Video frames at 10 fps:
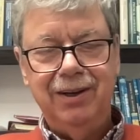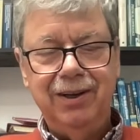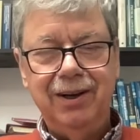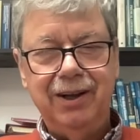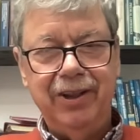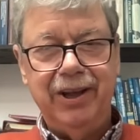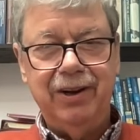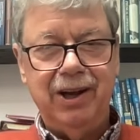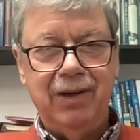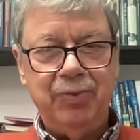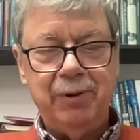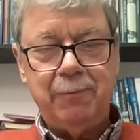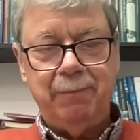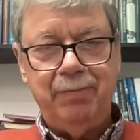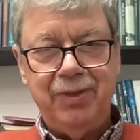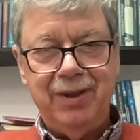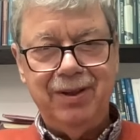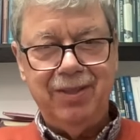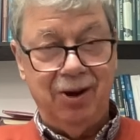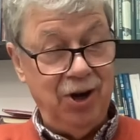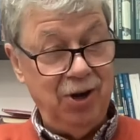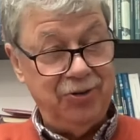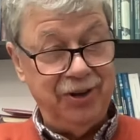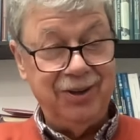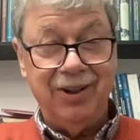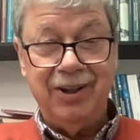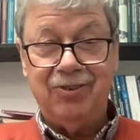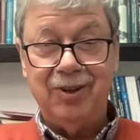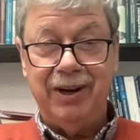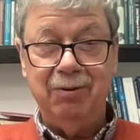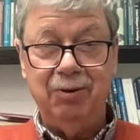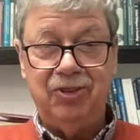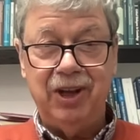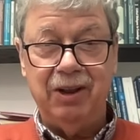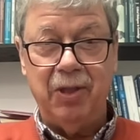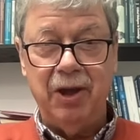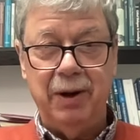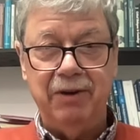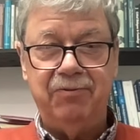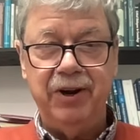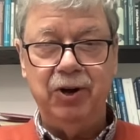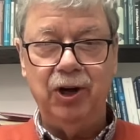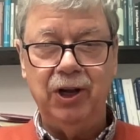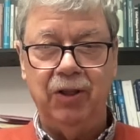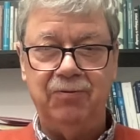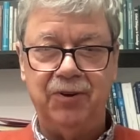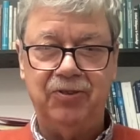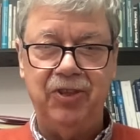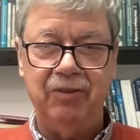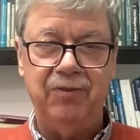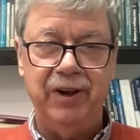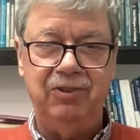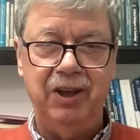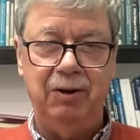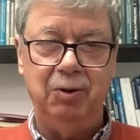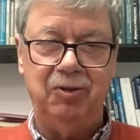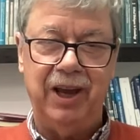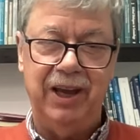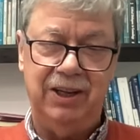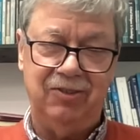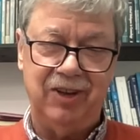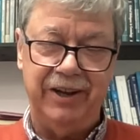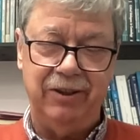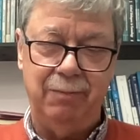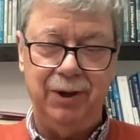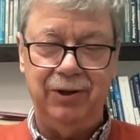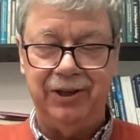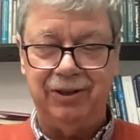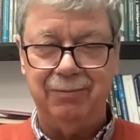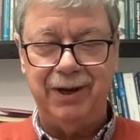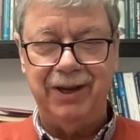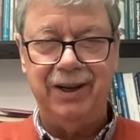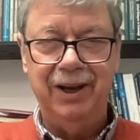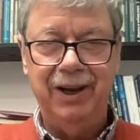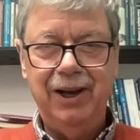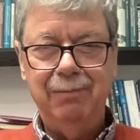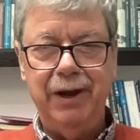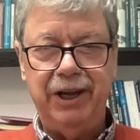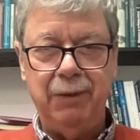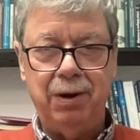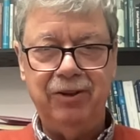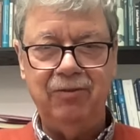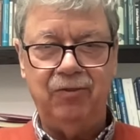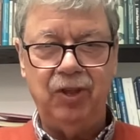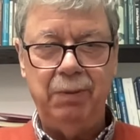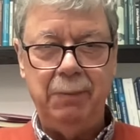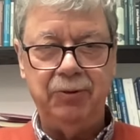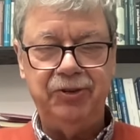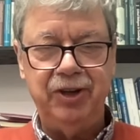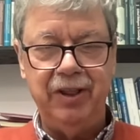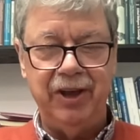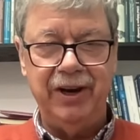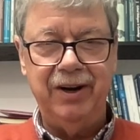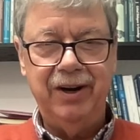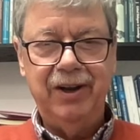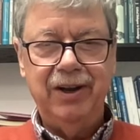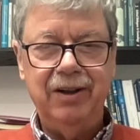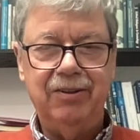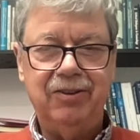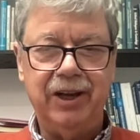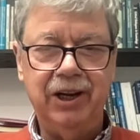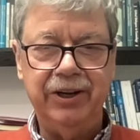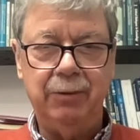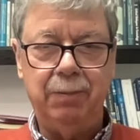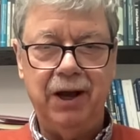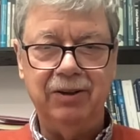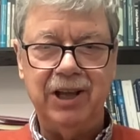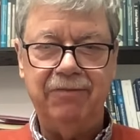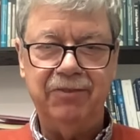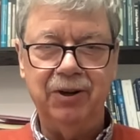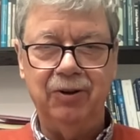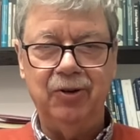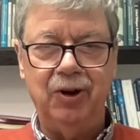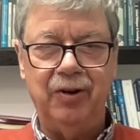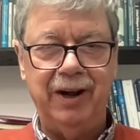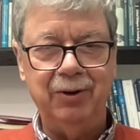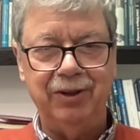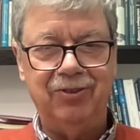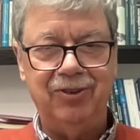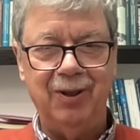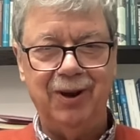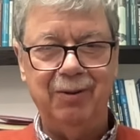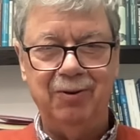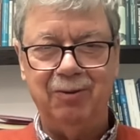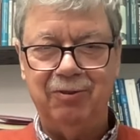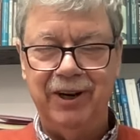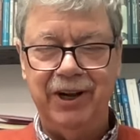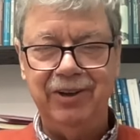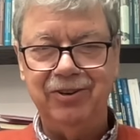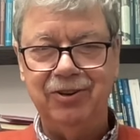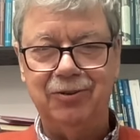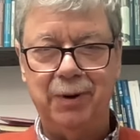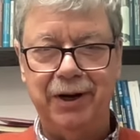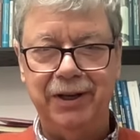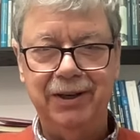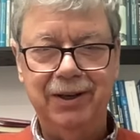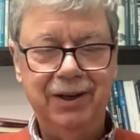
Is that and the then, Hoyle Center? The Hoyle Center, that's right. It was set up there by Fred Hoyle. And the first thing Fred did was A, design the building to make, make it pleasant for the people sitting there. And secondly, to plant daffodils all around it so that it was really nice in the spring.